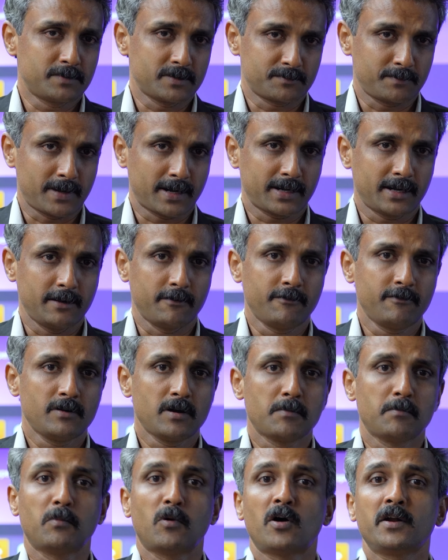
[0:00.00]

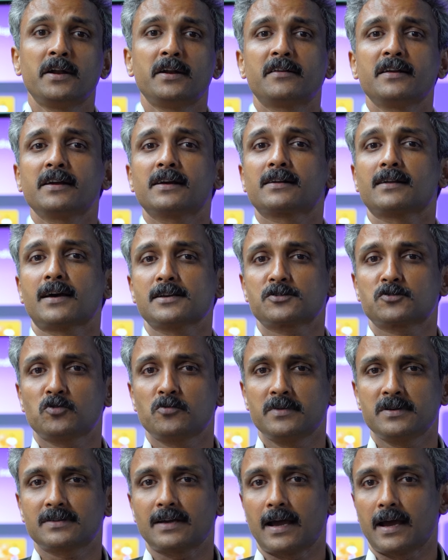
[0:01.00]
perspective, monitoring
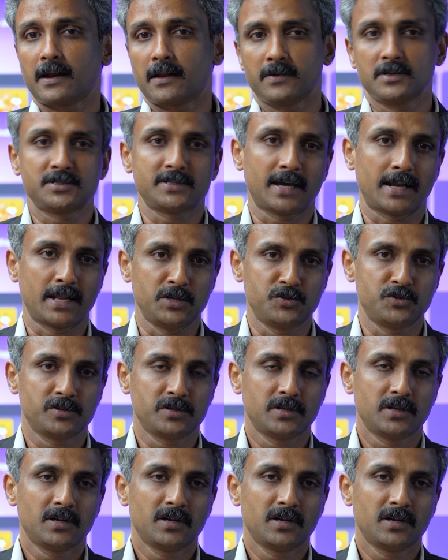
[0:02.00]
classroom is another challenge.